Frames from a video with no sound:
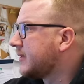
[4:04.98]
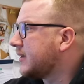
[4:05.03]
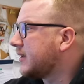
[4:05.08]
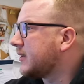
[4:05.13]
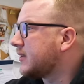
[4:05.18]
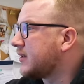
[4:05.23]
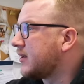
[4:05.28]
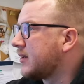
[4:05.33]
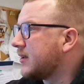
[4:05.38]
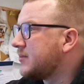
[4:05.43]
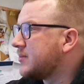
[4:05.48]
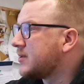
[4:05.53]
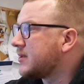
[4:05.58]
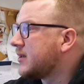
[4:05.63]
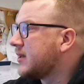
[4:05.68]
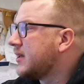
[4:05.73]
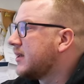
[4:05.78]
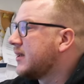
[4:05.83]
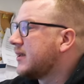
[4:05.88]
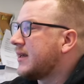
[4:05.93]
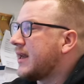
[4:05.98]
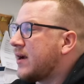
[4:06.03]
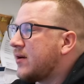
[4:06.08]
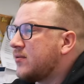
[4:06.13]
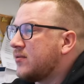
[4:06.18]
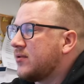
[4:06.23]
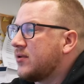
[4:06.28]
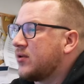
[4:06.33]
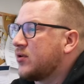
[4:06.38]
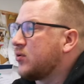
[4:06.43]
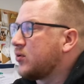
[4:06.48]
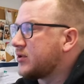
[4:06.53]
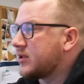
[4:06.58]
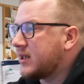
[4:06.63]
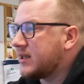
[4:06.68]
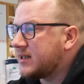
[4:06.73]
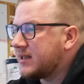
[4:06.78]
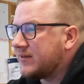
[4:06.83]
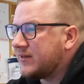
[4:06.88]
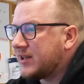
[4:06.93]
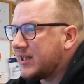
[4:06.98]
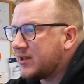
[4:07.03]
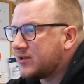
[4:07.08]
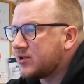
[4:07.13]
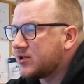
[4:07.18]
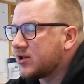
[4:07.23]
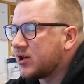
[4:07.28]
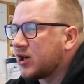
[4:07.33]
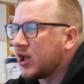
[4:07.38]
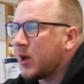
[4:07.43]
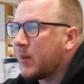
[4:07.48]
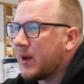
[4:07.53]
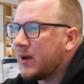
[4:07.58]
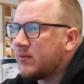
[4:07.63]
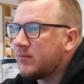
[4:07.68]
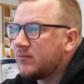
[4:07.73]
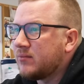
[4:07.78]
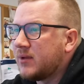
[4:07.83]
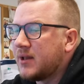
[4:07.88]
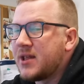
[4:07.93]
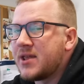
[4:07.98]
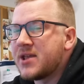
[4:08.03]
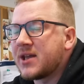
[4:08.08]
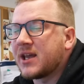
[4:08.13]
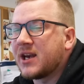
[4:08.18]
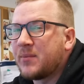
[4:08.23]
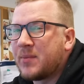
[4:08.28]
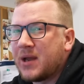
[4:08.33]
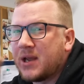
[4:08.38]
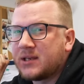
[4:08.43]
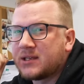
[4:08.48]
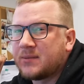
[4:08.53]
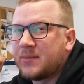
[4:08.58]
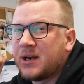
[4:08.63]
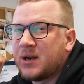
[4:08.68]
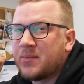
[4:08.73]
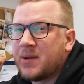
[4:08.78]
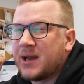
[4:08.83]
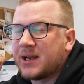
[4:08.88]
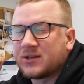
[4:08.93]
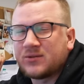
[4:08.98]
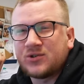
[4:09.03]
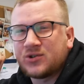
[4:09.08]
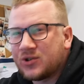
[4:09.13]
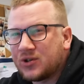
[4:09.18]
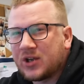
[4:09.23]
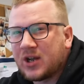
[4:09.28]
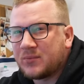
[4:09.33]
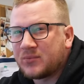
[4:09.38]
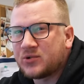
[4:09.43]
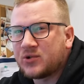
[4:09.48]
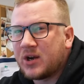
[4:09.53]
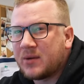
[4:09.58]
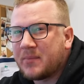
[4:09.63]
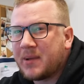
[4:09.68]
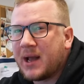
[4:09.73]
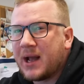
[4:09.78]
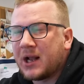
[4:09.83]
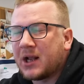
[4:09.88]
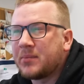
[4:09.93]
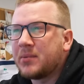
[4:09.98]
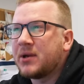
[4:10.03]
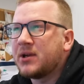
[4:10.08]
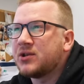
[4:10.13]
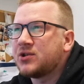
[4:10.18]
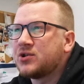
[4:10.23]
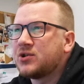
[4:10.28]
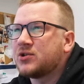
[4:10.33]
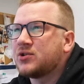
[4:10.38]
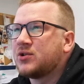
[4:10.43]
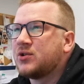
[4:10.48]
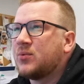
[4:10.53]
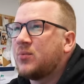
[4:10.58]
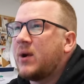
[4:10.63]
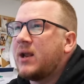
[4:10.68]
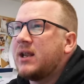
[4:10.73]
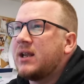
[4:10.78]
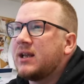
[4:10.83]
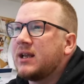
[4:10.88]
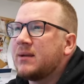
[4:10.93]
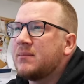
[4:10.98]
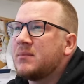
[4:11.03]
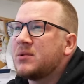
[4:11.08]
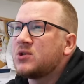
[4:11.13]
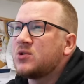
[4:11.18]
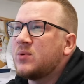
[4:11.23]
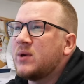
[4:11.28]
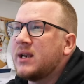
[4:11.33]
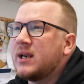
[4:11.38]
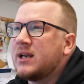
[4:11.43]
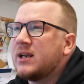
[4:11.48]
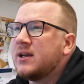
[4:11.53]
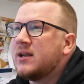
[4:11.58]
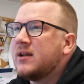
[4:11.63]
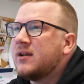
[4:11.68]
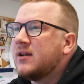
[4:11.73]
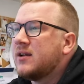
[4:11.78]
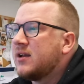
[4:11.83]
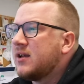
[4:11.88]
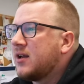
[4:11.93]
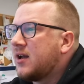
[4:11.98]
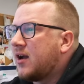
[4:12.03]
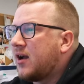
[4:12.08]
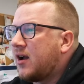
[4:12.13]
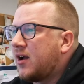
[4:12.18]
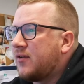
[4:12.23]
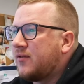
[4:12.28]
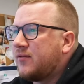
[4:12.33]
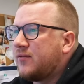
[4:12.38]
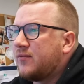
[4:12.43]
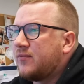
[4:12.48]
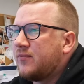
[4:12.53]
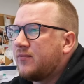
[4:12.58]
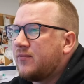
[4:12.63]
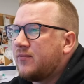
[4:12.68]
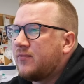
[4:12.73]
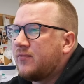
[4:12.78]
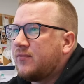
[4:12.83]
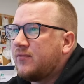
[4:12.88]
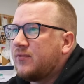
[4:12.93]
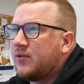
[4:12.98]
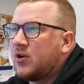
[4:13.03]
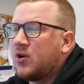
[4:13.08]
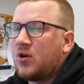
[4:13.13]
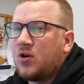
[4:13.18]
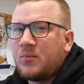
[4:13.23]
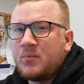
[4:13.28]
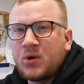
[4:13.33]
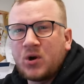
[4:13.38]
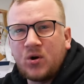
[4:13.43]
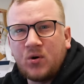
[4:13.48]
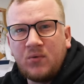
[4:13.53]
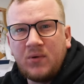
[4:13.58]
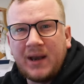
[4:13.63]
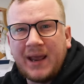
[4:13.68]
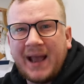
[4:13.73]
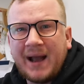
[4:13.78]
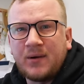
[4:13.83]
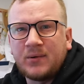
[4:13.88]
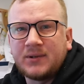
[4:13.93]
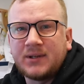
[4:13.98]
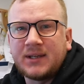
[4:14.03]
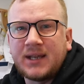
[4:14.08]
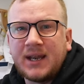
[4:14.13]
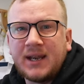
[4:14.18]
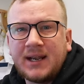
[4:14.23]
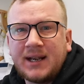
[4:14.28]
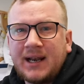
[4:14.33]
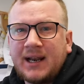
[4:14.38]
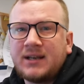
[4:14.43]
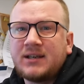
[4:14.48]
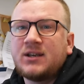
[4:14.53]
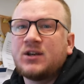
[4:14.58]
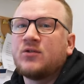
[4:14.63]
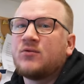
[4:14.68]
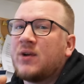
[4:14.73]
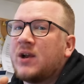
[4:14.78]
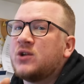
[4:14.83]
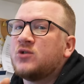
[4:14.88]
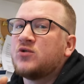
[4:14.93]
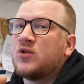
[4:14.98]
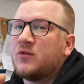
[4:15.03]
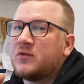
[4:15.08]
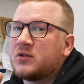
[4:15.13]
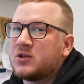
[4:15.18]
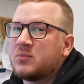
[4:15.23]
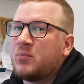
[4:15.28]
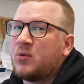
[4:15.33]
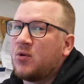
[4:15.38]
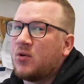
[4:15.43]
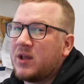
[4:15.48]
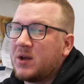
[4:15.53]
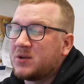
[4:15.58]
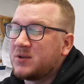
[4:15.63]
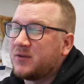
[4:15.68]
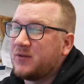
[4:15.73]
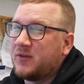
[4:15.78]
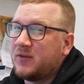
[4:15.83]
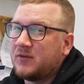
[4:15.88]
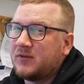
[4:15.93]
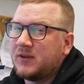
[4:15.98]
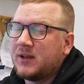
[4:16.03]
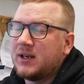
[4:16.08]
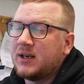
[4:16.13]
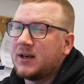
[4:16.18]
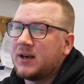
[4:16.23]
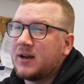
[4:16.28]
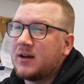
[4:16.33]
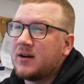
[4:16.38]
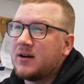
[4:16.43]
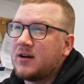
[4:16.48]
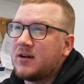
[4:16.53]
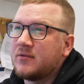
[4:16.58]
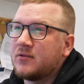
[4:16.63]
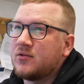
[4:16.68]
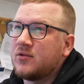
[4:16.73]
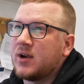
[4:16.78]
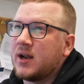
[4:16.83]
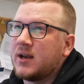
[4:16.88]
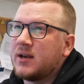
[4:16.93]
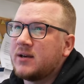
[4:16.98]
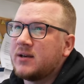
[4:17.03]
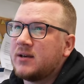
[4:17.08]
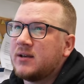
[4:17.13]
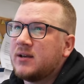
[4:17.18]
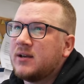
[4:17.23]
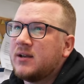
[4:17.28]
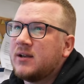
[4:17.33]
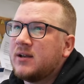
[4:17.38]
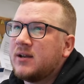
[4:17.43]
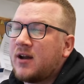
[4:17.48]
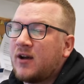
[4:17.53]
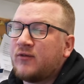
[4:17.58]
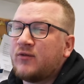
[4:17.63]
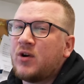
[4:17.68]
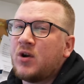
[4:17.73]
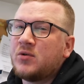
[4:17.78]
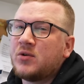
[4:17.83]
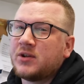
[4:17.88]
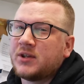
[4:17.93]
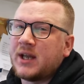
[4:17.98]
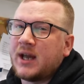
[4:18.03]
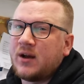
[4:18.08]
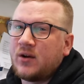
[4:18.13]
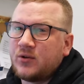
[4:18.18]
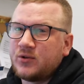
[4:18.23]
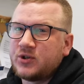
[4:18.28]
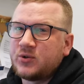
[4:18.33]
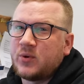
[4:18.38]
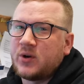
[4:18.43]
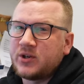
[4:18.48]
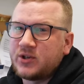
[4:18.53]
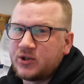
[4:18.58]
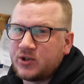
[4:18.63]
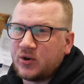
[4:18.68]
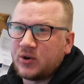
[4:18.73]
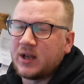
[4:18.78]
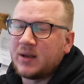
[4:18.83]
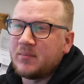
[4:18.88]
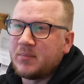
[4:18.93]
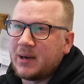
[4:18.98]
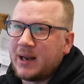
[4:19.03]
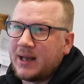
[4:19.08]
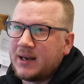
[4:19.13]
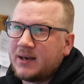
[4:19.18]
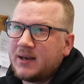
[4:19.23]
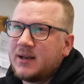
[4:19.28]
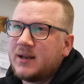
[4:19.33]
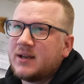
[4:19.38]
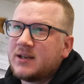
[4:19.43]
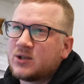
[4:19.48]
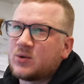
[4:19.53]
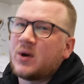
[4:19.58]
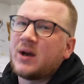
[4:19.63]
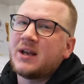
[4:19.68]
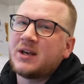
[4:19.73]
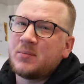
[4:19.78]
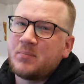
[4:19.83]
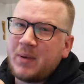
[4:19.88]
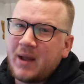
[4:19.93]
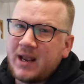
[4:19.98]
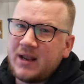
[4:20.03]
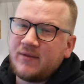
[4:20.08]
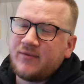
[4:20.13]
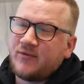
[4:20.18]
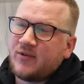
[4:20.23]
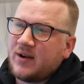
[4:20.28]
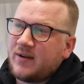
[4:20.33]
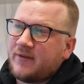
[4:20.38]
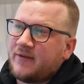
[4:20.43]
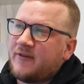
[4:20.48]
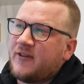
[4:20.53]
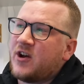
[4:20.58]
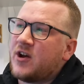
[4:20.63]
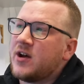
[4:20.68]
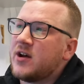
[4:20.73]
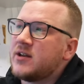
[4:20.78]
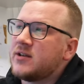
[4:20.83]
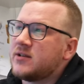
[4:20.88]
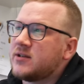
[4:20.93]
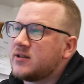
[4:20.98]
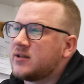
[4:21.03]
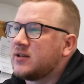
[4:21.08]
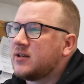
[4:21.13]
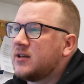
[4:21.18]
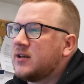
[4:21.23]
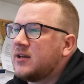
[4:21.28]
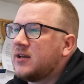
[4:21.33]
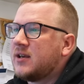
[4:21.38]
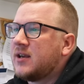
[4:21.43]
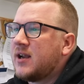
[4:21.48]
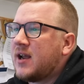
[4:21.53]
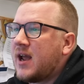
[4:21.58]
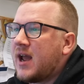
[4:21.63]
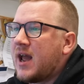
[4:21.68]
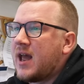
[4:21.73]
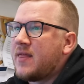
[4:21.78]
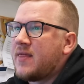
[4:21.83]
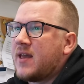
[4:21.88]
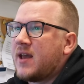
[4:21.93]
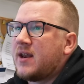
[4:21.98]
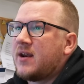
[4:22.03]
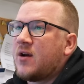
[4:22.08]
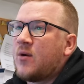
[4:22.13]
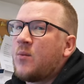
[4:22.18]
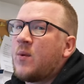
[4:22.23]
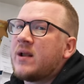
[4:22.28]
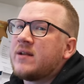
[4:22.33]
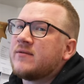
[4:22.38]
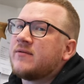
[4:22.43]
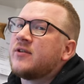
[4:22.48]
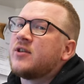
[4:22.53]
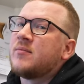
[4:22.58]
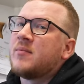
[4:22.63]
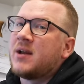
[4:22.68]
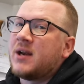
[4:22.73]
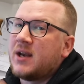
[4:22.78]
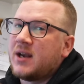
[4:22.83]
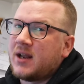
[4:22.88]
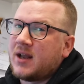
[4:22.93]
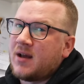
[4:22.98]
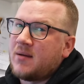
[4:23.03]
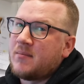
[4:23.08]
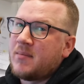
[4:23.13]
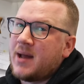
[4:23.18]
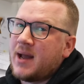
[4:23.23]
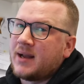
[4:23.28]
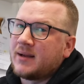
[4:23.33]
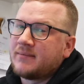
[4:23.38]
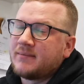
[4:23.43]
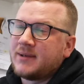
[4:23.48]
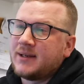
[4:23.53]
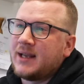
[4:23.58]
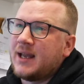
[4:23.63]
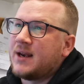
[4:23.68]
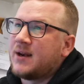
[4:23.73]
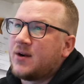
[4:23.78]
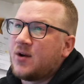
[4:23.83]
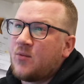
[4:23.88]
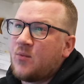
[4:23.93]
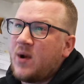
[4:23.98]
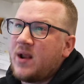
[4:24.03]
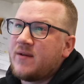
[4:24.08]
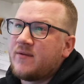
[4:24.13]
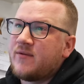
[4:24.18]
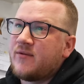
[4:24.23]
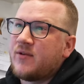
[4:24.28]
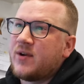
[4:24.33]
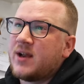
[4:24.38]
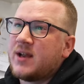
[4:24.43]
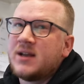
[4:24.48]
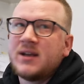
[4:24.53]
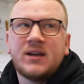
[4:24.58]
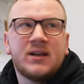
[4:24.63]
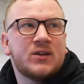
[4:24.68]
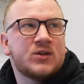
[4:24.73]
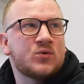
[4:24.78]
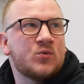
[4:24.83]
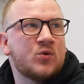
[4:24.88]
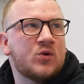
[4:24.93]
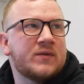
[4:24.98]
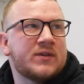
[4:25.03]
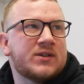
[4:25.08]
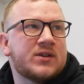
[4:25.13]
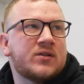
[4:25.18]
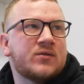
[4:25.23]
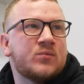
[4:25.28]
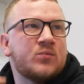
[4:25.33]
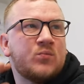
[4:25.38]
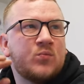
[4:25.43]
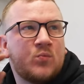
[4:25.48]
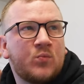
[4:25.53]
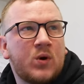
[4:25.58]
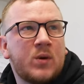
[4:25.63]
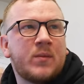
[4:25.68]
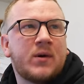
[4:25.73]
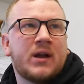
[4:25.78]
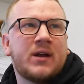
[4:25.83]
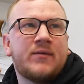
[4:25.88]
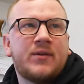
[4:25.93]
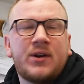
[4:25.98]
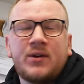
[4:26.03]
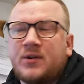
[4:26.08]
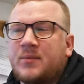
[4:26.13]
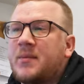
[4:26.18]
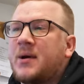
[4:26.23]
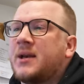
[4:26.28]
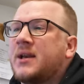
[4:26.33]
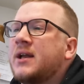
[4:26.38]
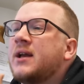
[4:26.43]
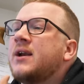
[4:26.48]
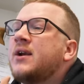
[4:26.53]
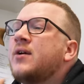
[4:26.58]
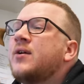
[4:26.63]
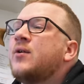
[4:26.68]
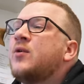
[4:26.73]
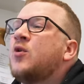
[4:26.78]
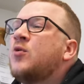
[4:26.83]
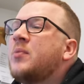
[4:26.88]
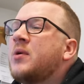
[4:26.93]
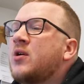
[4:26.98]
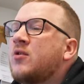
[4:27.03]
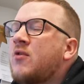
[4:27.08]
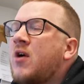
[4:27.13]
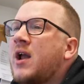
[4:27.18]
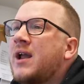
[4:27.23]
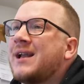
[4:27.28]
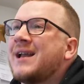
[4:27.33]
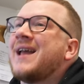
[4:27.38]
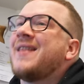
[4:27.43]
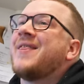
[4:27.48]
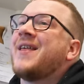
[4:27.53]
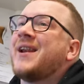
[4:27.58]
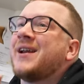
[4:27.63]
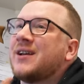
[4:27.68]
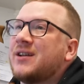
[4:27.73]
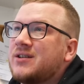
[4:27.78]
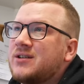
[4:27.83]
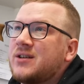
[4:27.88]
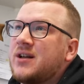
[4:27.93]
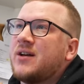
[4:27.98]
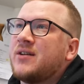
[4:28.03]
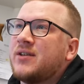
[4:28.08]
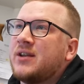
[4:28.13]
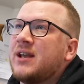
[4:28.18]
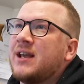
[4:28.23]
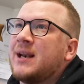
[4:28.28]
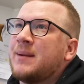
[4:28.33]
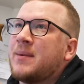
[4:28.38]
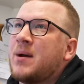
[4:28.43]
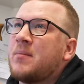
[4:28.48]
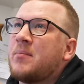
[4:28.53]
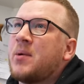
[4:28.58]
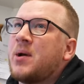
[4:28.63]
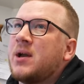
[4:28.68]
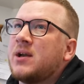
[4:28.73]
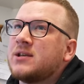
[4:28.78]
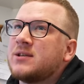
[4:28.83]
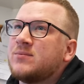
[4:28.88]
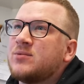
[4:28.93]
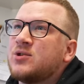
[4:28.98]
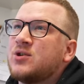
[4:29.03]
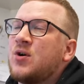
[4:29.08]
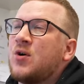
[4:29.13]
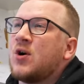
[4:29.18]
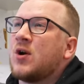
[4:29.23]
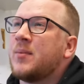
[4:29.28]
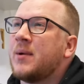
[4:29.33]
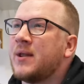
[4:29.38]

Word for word: At times. Now, of course, that 7000 is going to go out and then they're going to pay us some money back. So it should come straight back, but it's just the waiting in between I've got Macaulay out today collecting a Range Rover Sport. That was 15 and a half grand. I've loaded that onto our stocking plan. So I had to pay for it first and then I'm waiting for the money to come back. Again, I'm waiting for it. So all of a sudden, we might have a load of money and it'll all be all right again. Then I can start thinking about buying some stock.